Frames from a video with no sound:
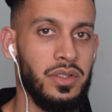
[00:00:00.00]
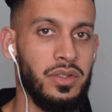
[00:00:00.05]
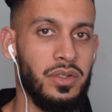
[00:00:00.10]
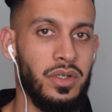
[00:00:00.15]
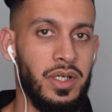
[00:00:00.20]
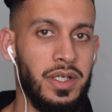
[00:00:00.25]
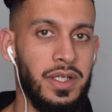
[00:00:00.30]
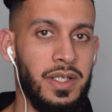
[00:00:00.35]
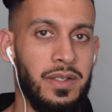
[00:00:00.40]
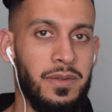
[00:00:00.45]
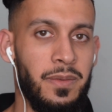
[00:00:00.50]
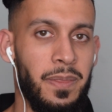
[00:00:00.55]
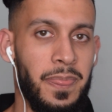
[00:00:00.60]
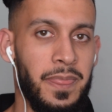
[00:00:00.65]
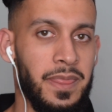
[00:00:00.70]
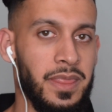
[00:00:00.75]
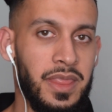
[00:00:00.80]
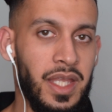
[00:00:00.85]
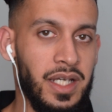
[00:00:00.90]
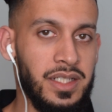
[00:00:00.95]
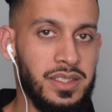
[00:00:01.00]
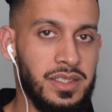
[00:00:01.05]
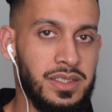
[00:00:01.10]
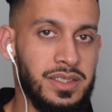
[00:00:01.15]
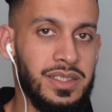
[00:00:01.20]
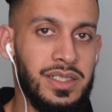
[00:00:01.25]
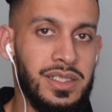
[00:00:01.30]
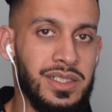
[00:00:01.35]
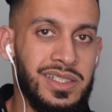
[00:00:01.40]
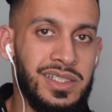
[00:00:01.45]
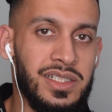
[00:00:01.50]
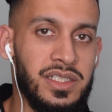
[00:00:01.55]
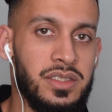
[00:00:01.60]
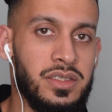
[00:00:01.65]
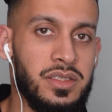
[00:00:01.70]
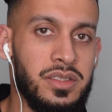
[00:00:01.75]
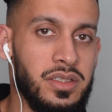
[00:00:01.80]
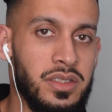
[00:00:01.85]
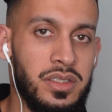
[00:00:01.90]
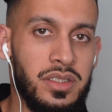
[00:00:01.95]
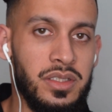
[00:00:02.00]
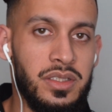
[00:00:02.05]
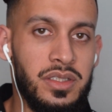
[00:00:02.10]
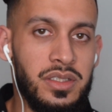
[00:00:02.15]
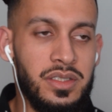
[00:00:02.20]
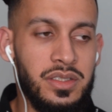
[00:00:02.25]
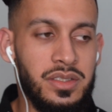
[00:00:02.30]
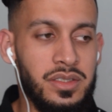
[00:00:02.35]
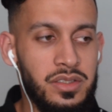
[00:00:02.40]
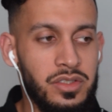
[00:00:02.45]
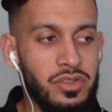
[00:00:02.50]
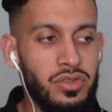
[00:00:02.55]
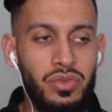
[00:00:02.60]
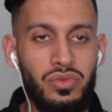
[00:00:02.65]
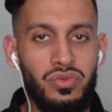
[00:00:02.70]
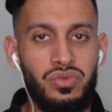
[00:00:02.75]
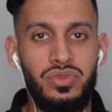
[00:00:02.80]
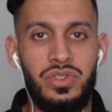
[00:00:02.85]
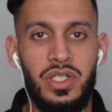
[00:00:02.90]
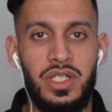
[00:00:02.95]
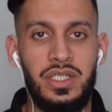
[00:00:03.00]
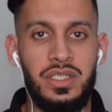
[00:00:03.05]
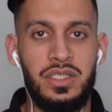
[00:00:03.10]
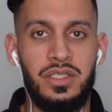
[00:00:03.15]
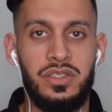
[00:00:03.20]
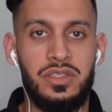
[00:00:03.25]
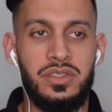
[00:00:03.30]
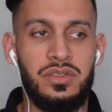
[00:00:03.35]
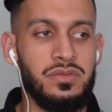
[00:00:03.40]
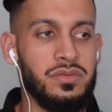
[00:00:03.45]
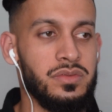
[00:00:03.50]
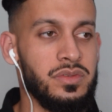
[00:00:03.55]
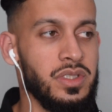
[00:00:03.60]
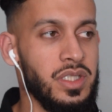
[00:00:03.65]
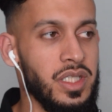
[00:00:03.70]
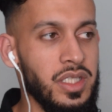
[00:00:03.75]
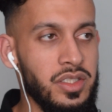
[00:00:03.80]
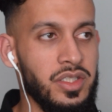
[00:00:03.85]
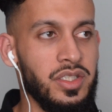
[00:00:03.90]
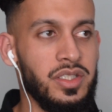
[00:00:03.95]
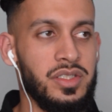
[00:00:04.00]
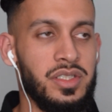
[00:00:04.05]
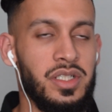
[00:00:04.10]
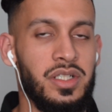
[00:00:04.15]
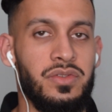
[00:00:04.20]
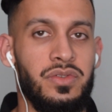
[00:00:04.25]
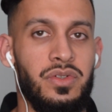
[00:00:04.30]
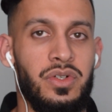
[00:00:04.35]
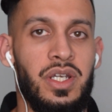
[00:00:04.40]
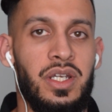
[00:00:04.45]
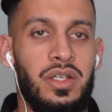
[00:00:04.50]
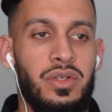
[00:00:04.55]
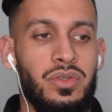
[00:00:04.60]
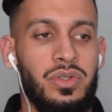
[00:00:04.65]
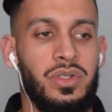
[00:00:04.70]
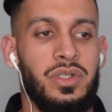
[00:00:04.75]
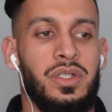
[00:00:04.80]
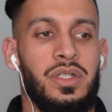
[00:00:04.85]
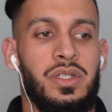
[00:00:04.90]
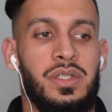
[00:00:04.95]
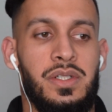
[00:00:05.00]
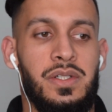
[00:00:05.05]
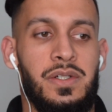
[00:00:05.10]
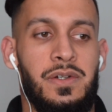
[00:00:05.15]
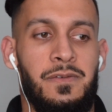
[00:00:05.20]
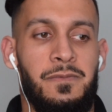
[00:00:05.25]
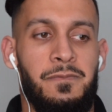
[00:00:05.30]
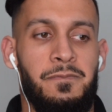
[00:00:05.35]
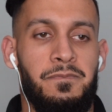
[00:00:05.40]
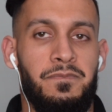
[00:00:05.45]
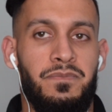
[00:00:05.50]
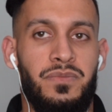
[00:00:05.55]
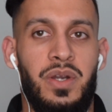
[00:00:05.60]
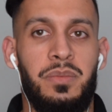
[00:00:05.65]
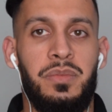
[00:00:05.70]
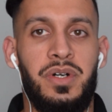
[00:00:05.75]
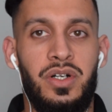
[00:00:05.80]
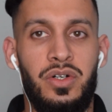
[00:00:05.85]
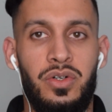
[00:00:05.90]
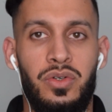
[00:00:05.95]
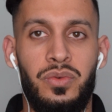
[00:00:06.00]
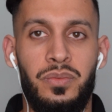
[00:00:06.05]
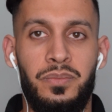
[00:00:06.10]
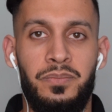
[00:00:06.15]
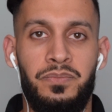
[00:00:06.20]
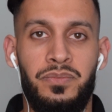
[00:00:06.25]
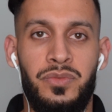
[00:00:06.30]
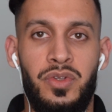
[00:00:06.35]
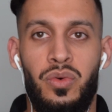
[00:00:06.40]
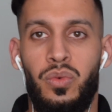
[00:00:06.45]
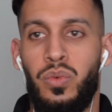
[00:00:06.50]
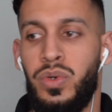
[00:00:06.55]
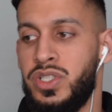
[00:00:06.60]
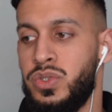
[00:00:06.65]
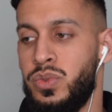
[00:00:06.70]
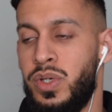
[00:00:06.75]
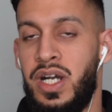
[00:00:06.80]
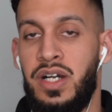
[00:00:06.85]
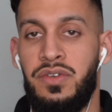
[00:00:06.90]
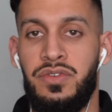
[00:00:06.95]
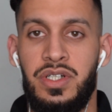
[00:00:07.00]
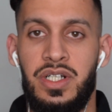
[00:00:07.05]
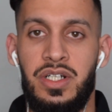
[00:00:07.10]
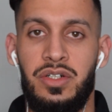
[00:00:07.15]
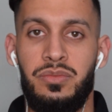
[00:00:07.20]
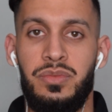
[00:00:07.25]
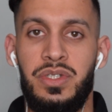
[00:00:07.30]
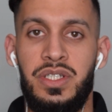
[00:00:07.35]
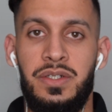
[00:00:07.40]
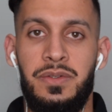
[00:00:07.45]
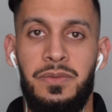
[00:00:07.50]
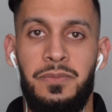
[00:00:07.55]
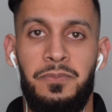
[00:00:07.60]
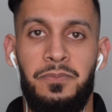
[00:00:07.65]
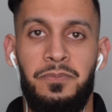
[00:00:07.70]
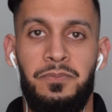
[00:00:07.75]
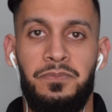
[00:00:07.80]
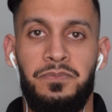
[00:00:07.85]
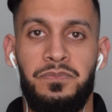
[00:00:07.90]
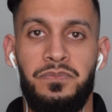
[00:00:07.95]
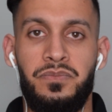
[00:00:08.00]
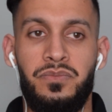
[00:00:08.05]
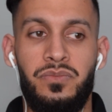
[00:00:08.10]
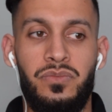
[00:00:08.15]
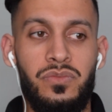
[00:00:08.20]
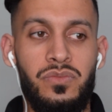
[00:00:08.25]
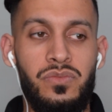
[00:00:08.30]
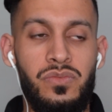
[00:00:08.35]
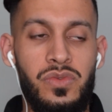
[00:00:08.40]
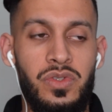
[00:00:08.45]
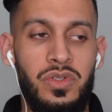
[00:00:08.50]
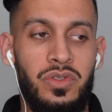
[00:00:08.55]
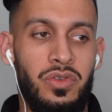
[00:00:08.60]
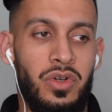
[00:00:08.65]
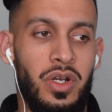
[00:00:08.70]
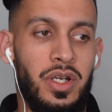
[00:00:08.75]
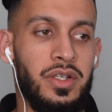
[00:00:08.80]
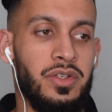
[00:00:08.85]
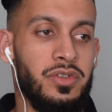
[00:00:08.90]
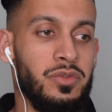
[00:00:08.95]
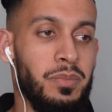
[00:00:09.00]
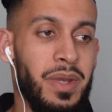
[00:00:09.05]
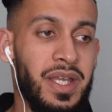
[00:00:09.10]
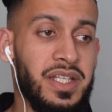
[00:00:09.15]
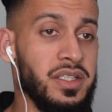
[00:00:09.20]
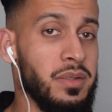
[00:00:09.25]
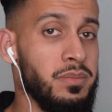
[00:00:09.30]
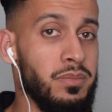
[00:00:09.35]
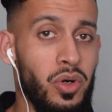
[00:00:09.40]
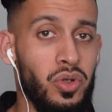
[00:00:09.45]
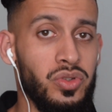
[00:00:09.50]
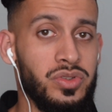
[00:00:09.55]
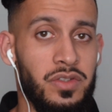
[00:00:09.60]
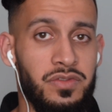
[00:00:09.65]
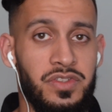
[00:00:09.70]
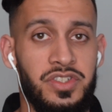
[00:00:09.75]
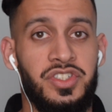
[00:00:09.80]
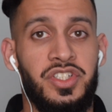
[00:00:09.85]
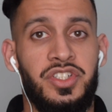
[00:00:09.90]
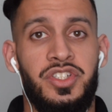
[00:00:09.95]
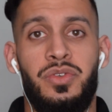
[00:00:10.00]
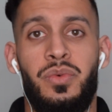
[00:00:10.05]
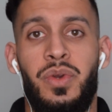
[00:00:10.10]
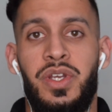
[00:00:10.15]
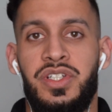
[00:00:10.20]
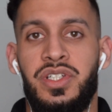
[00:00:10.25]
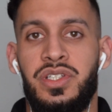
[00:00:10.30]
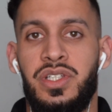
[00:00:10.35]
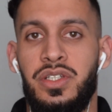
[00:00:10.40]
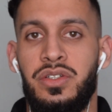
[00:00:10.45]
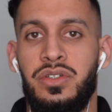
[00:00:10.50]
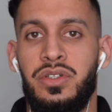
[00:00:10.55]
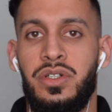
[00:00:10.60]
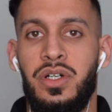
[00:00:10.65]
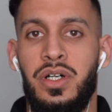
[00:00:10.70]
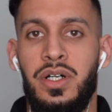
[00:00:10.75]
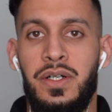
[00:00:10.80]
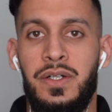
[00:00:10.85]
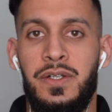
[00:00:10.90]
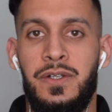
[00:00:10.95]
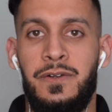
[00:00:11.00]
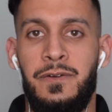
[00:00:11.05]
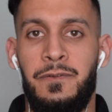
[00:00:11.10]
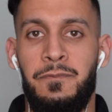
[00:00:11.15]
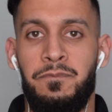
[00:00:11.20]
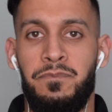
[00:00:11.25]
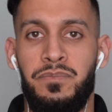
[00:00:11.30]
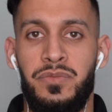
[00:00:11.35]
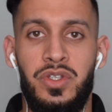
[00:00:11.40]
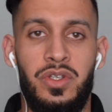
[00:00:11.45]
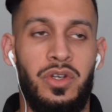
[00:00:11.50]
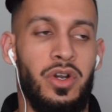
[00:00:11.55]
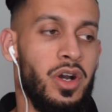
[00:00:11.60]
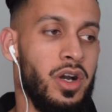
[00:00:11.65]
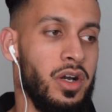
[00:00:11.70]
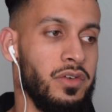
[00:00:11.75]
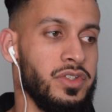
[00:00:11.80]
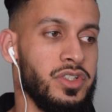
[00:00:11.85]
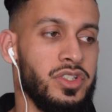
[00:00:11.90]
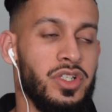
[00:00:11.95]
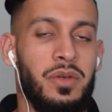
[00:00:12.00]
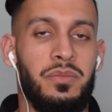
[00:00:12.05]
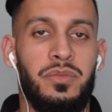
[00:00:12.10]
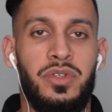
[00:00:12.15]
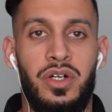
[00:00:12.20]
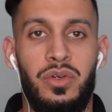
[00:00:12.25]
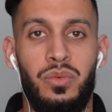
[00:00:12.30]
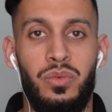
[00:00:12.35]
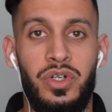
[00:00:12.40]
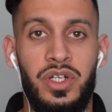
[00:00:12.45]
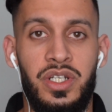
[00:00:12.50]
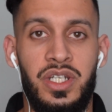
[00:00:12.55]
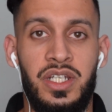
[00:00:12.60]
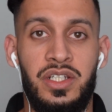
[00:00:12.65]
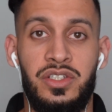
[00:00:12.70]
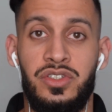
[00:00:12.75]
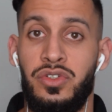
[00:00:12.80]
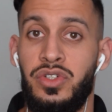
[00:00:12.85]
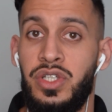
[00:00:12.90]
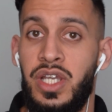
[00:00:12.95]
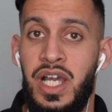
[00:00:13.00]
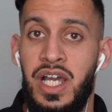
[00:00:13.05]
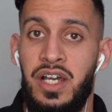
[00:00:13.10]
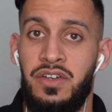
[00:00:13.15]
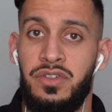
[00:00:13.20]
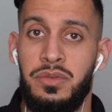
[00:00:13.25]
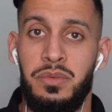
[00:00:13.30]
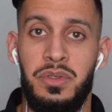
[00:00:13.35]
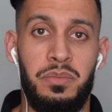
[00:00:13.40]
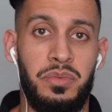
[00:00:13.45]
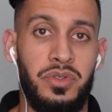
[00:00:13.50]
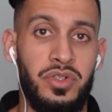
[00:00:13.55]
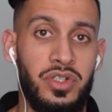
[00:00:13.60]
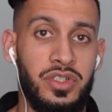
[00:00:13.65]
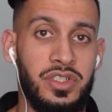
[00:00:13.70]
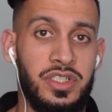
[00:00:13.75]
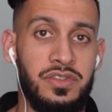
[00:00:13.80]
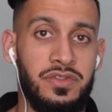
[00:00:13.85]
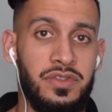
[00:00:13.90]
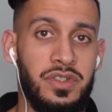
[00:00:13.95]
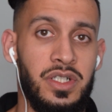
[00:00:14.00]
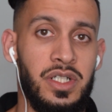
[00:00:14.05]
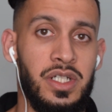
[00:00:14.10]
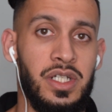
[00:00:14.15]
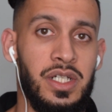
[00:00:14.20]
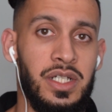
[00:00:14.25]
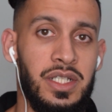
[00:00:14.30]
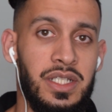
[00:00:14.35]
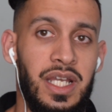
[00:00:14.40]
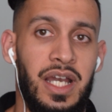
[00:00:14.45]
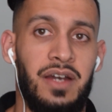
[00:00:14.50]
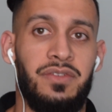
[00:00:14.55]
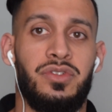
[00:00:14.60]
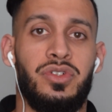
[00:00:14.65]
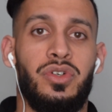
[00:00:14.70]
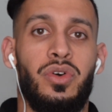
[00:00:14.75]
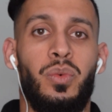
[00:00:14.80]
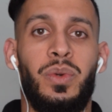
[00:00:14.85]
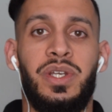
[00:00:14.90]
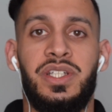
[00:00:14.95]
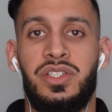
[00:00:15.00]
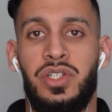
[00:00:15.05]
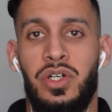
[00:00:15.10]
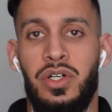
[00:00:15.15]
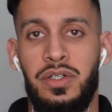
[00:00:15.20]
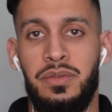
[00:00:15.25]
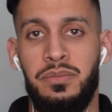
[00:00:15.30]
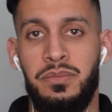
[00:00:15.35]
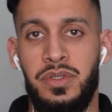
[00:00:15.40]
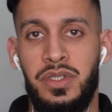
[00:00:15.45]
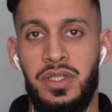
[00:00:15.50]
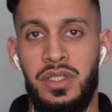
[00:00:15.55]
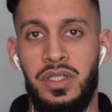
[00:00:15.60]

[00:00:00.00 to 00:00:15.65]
right? That just, you don't do that. You just think to yourself, okay, look, I'm at home, what do I have around me, right? Make the most of the situation that you got. Half the time you're not working, so you have to be productive, you have to go waste time,